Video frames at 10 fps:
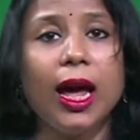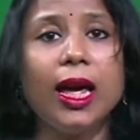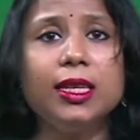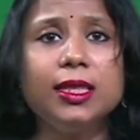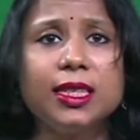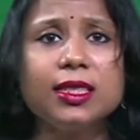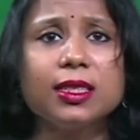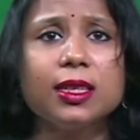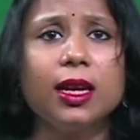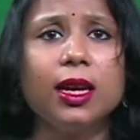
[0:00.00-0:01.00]
And
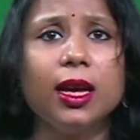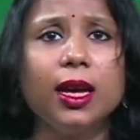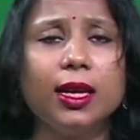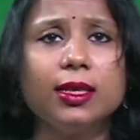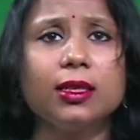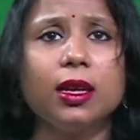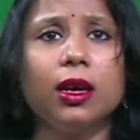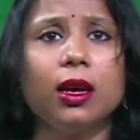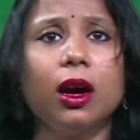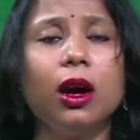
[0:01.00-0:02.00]
this is
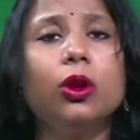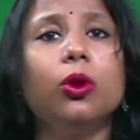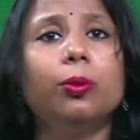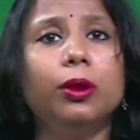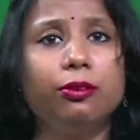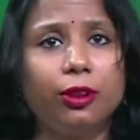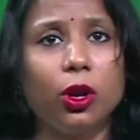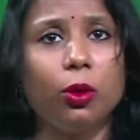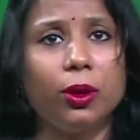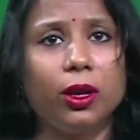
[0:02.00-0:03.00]
a global
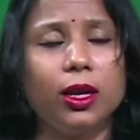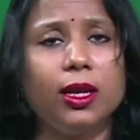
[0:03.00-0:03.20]
phenomenon.